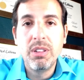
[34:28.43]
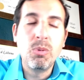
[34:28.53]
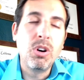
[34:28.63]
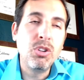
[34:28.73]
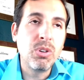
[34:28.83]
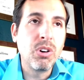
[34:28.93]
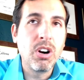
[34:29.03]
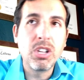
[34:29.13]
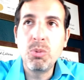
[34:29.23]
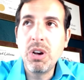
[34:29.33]
Well, you could
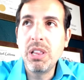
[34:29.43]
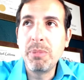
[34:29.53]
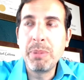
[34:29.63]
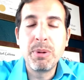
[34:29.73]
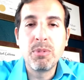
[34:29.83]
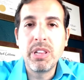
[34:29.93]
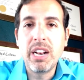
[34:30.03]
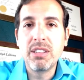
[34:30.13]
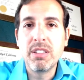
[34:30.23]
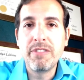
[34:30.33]
argue, well, it might be
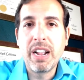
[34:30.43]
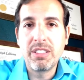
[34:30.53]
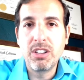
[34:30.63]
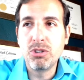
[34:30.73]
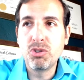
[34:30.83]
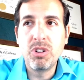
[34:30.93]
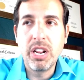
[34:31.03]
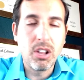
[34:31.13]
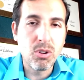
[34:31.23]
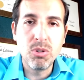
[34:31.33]
related to the fact that you're
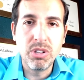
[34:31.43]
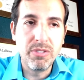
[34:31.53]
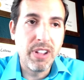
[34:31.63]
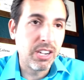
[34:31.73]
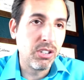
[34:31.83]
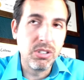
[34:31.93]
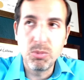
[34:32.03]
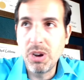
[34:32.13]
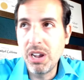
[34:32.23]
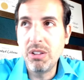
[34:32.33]
treating occult
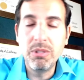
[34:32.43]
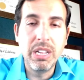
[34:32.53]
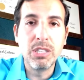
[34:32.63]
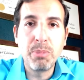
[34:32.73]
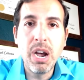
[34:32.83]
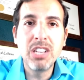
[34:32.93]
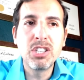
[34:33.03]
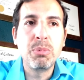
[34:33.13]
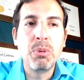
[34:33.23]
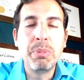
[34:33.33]
infections. Well, it's
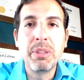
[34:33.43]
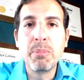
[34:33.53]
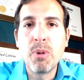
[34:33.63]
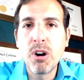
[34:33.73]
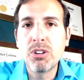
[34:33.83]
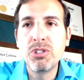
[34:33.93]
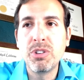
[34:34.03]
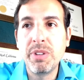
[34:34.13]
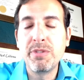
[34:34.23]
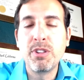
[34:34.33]
possible, but the markers
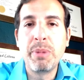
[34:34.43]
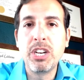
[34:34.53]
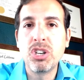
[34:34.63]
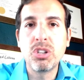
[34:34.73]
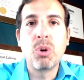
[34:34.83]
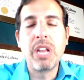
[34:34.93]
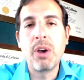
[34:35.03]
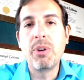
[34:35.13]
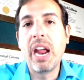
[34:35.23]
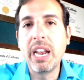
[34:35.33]
of inflammation go
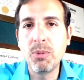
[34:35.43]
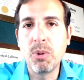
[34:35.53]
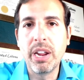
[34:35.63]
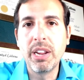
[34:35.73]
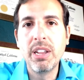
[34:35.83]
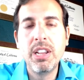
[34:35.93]
down anyway.